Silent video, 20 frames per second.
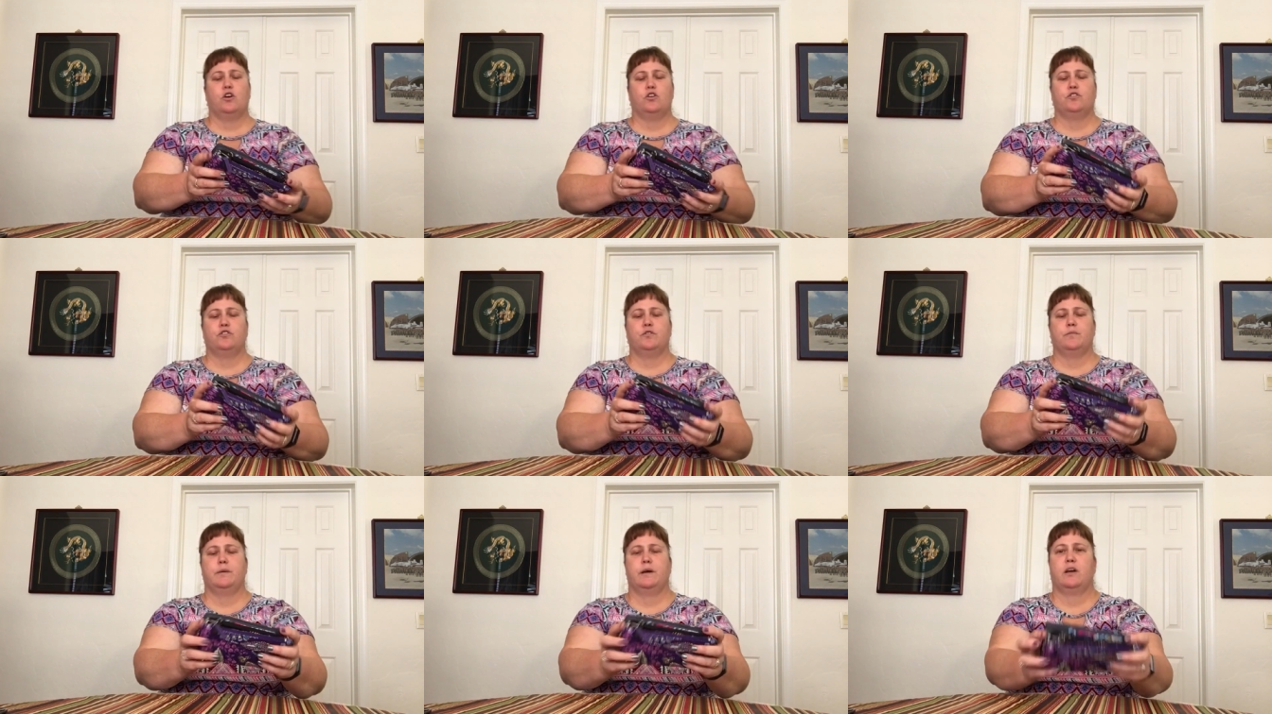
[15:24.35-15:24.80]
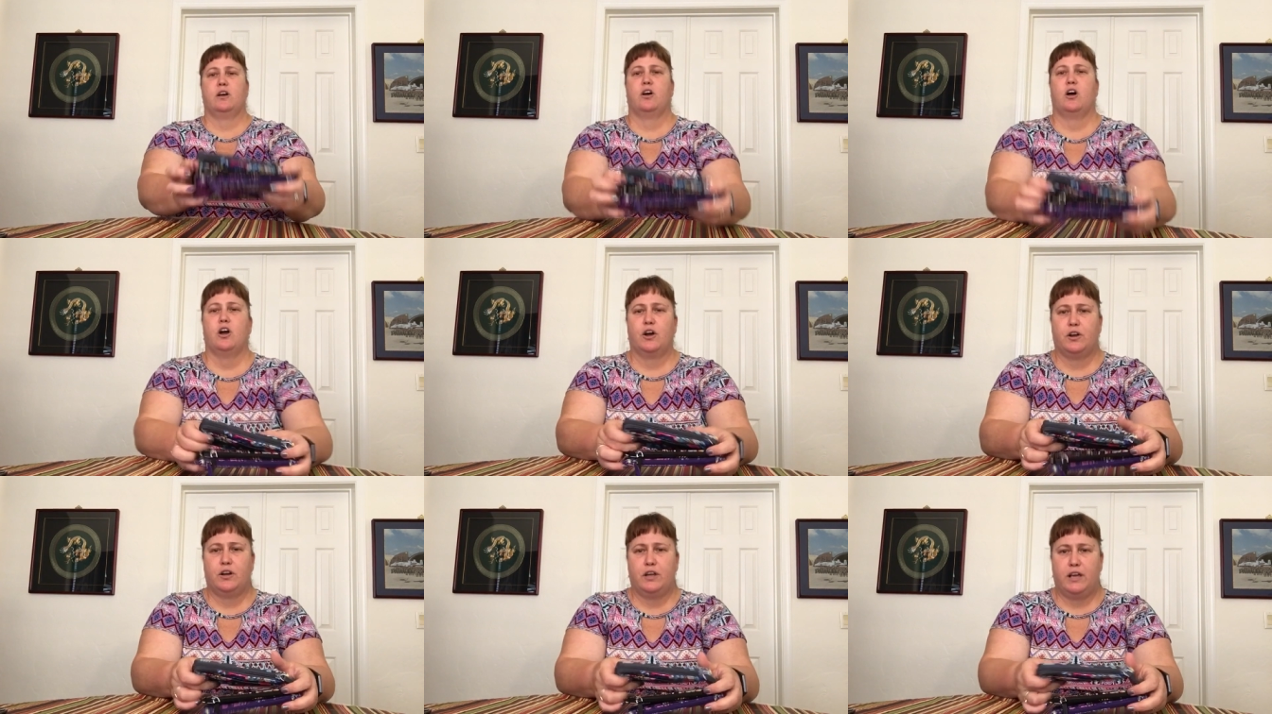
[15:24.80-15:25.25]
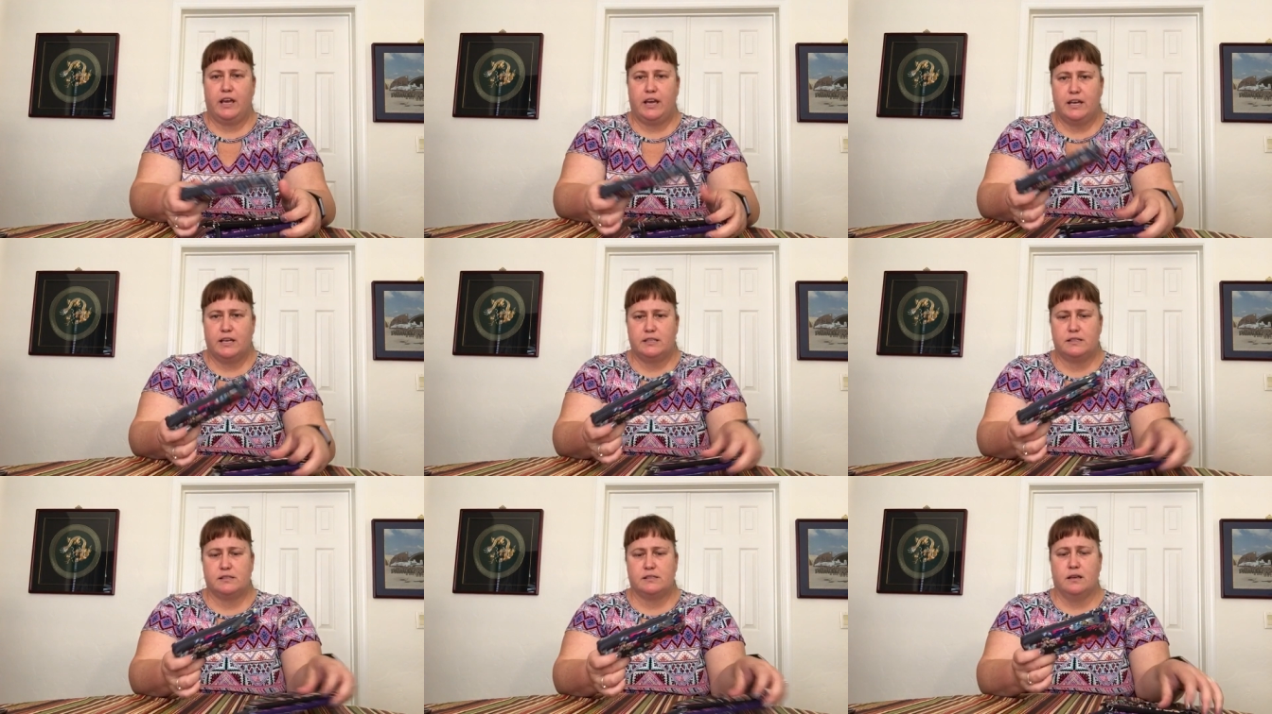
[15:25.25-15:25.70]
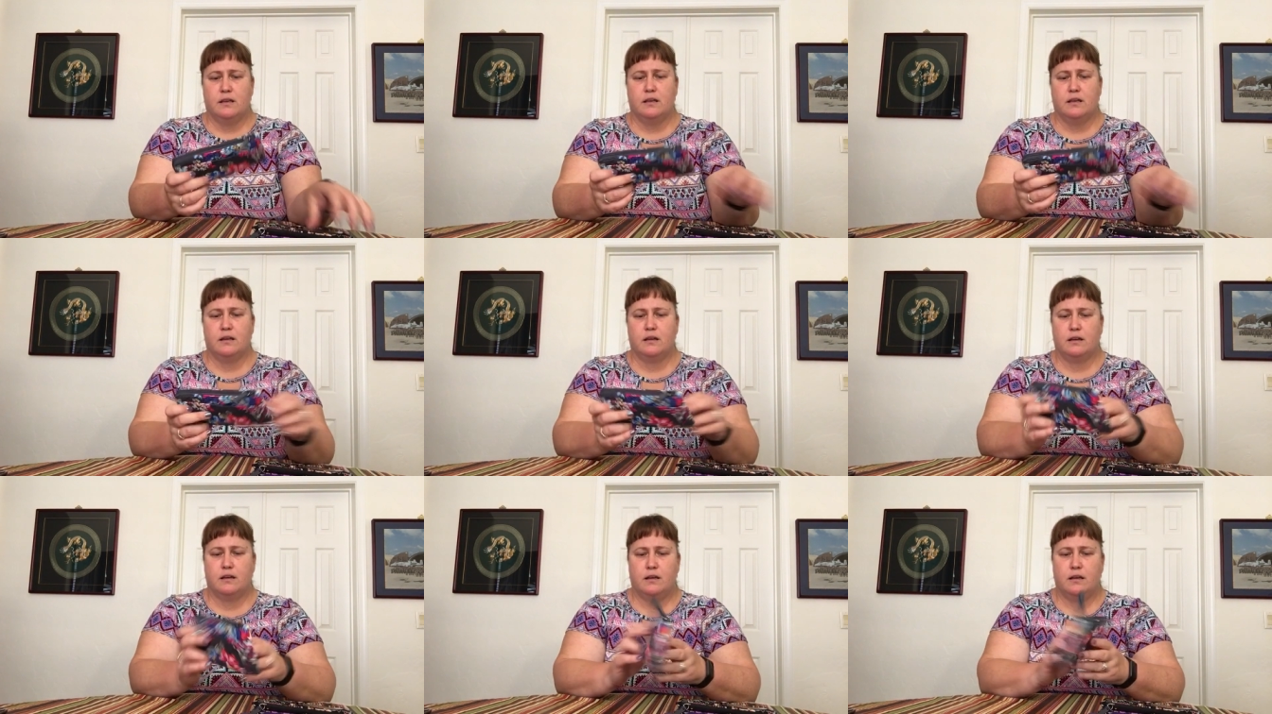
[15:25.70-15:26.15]
ultimate card case.
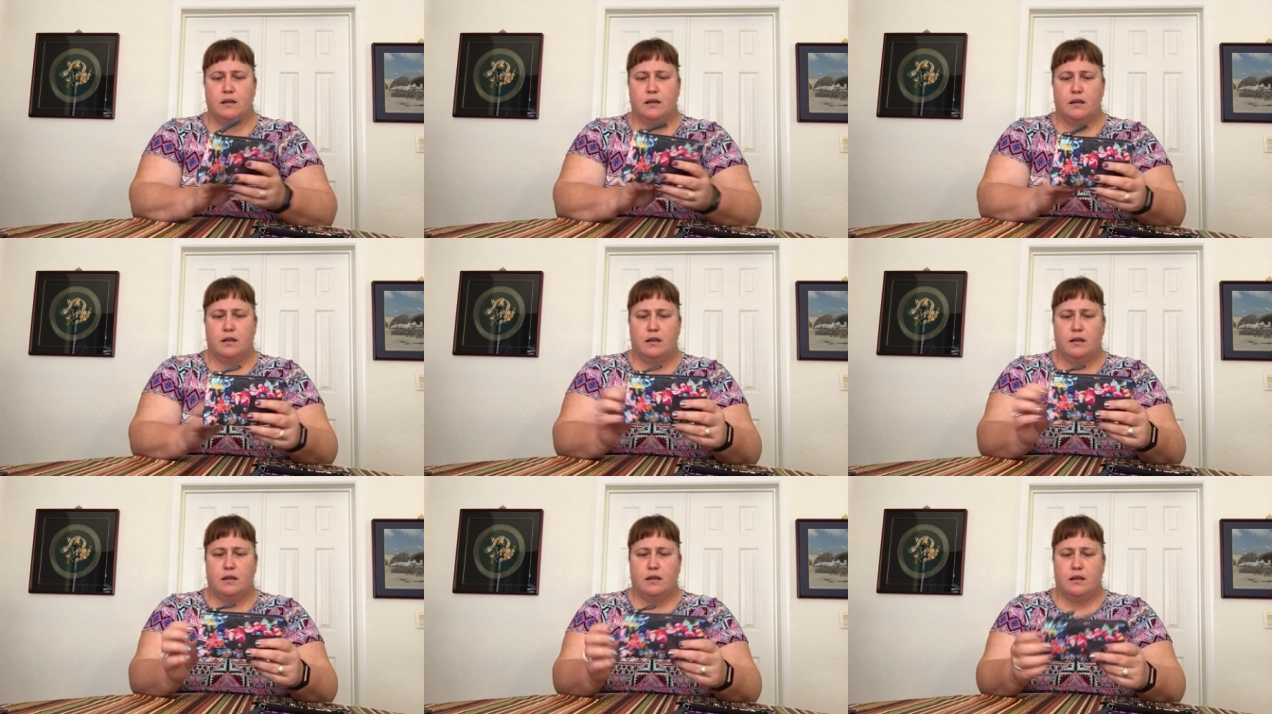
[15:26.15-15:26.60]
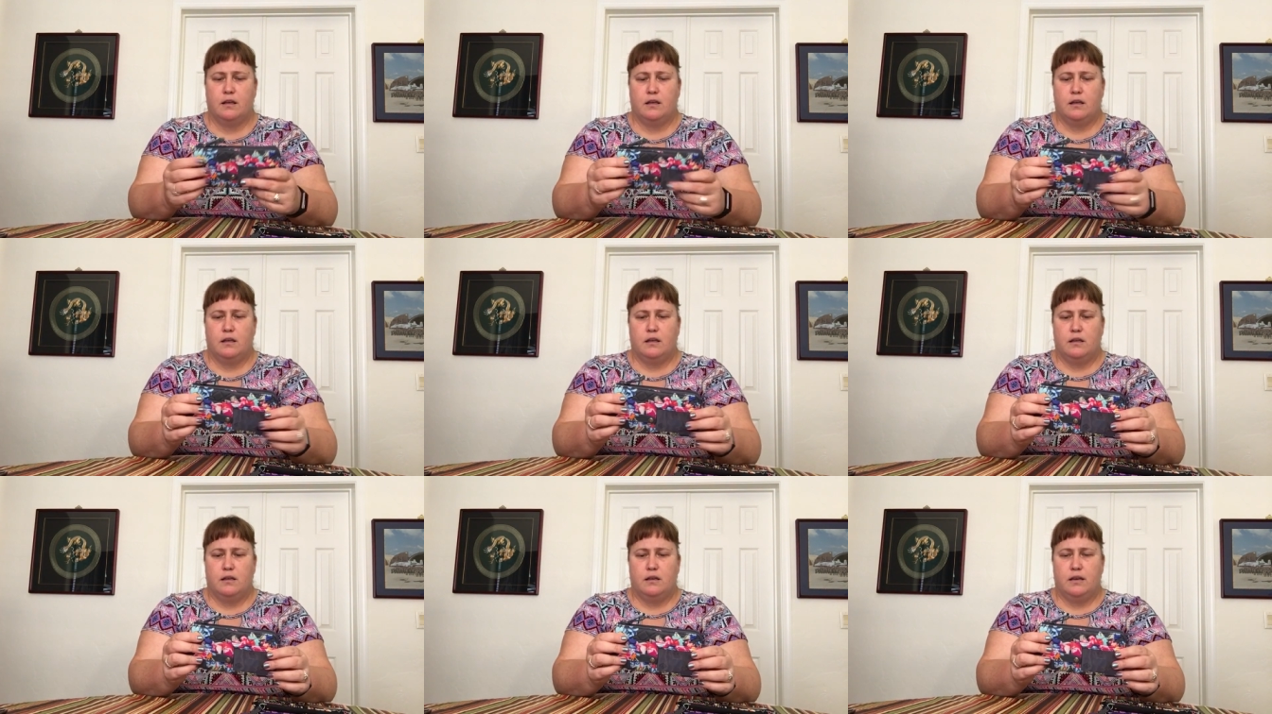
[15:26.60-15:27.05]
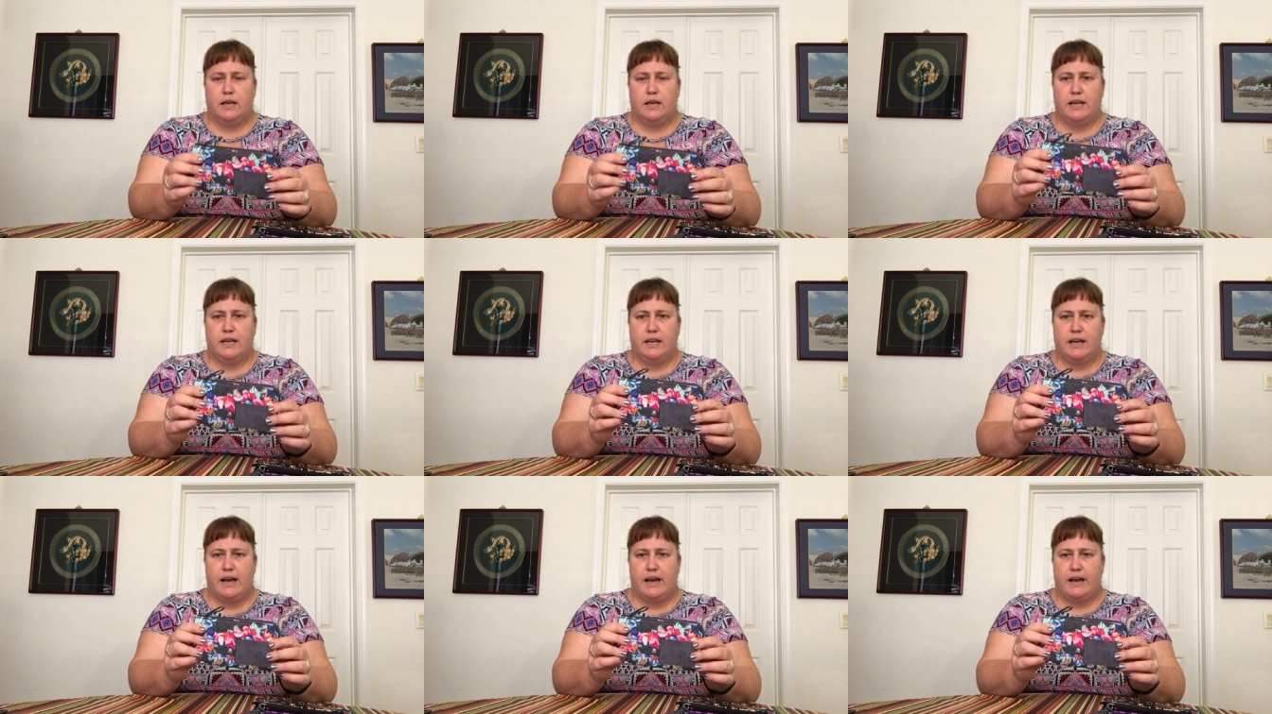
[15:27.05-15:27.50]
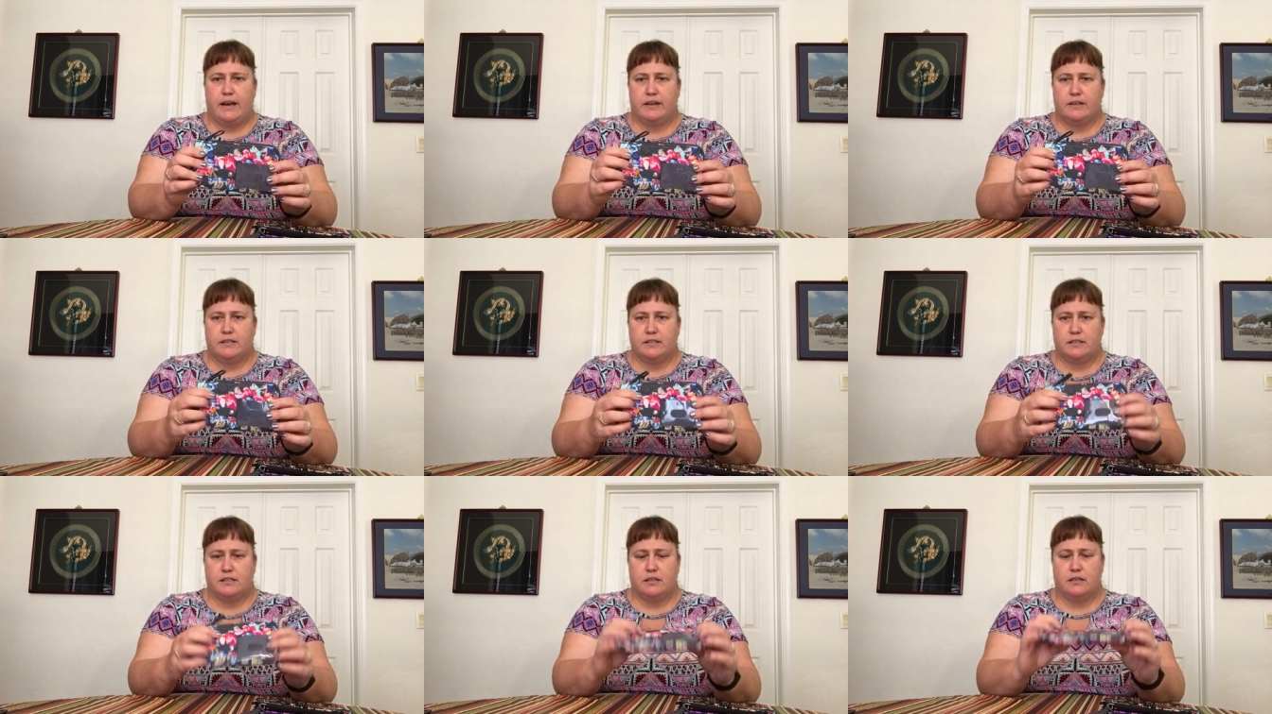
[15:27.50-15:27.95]
It
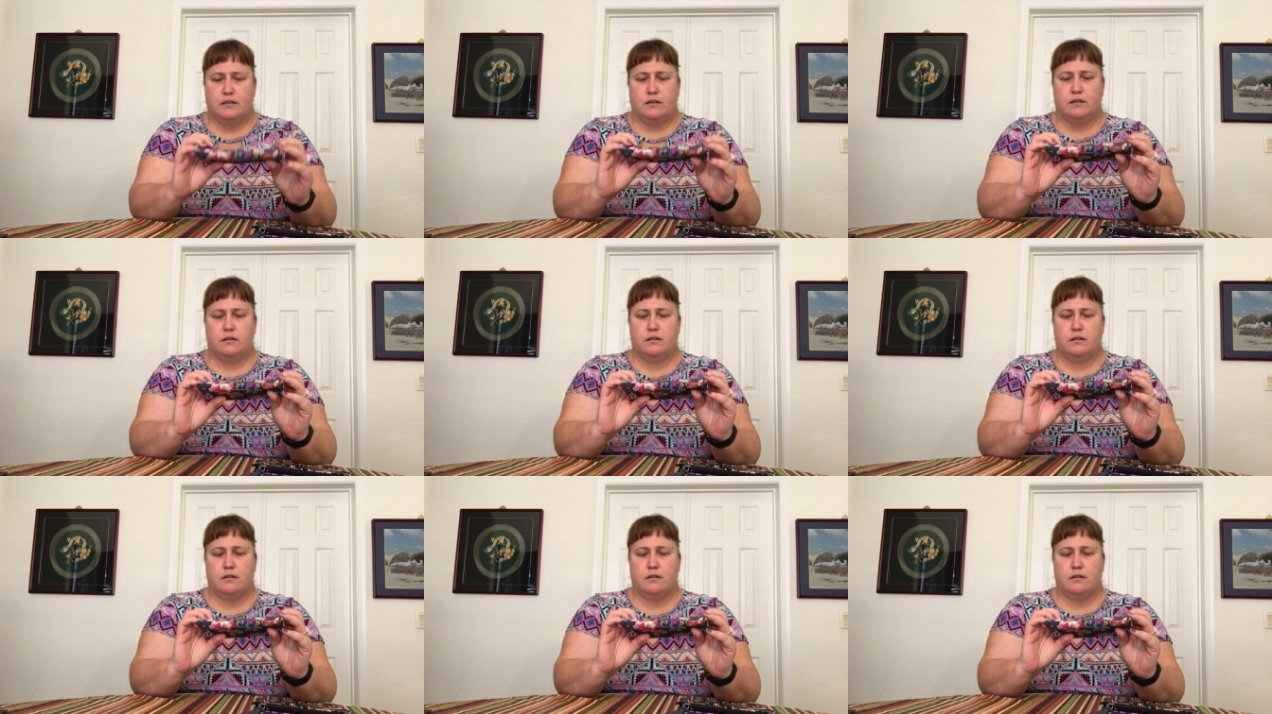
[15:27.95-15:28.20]
has,